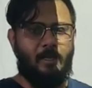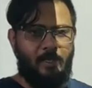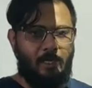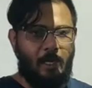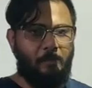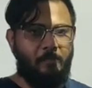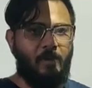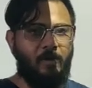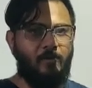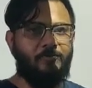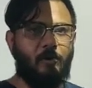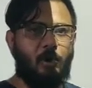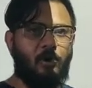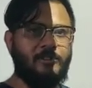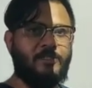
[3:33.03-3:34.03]
Number
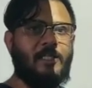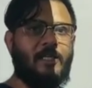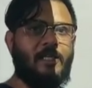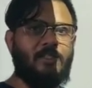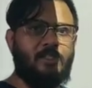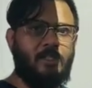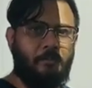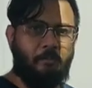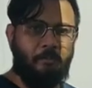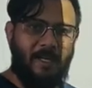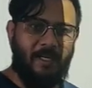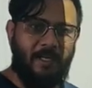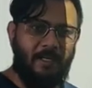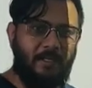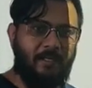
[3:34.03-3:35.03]
of oscillations
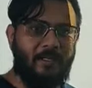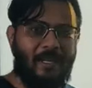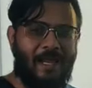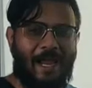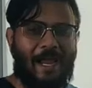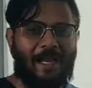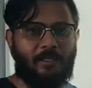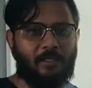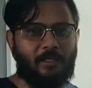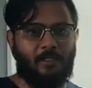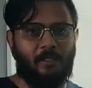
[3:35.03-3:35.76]
made at